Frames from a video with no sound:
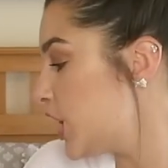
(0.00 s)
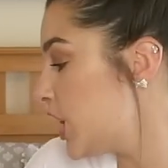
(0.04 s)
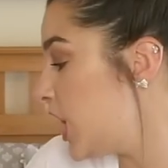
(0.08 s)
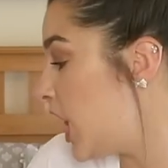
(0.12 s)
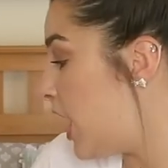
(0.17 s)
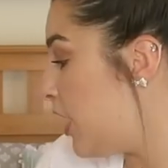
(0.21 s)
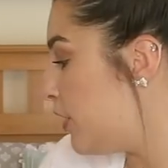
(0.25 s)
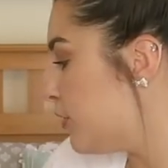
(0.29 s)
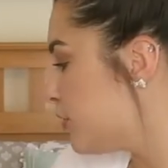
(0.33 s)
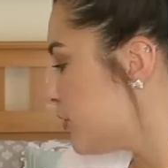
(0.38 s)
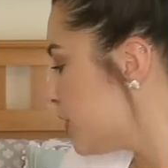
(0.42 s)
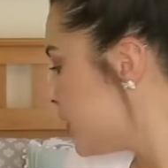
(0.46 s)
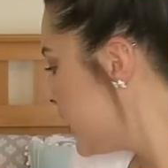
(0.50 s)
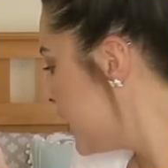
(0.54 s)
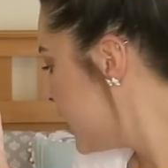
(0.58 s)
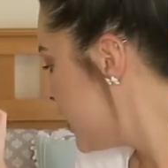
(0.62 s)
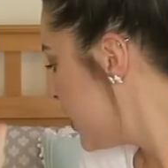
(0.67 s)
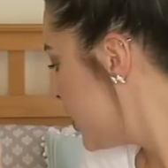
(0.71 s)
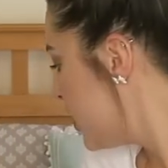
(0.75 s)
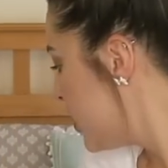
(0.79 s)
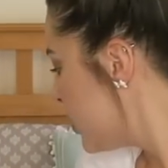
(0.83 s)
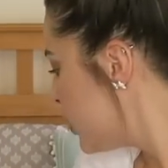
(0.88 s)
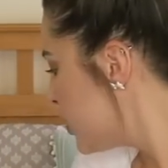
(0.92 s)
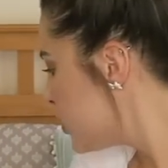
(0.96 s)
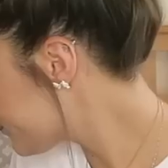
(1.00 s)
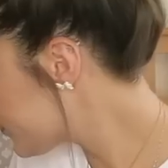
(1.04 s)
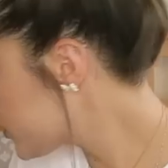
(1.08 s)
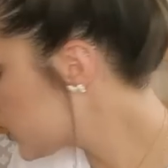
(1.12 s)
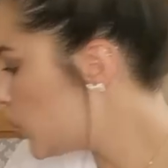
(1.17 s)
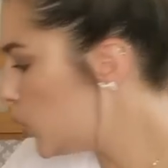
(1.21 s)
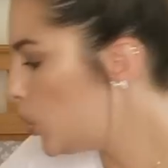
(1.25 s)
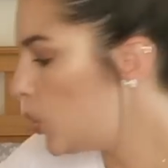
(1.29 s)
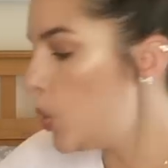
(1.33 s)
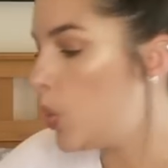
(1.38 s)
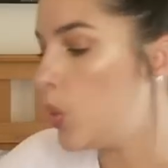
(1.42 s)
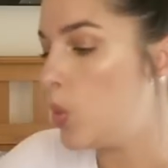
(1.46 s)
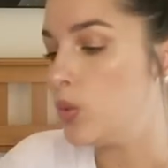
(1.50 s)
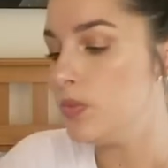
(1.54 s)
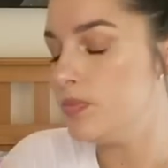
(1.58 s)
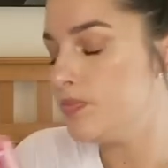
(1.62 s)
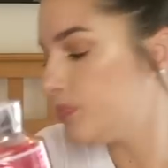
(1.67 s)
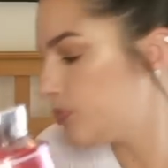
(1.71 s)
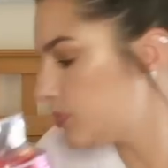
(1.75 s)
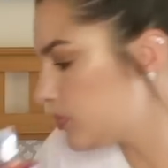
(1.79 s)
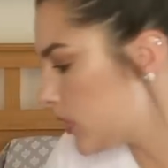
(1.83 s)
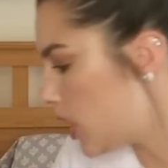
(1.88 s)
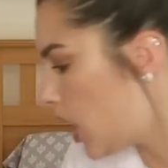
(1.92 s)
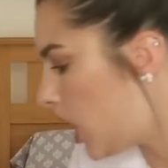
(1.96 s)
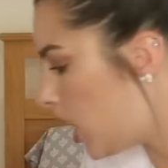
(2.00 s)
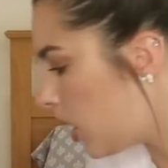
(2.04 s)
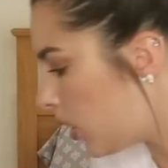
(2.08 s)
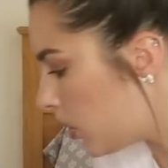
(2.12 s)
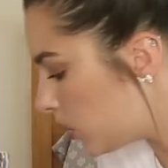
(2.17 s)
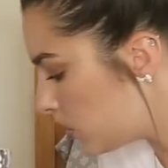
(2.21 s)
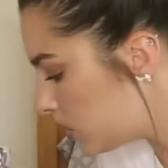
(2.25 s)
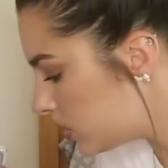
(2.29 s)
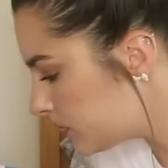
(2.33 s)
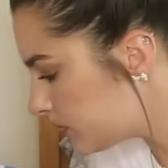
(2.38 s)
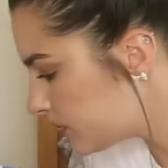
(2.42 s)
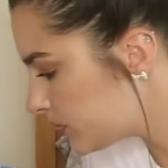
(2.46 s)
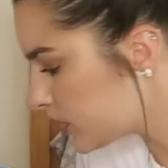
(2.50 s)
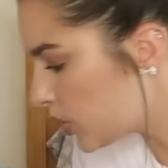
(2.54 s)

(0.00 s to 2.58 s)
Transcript: Love. Ooh. Oh.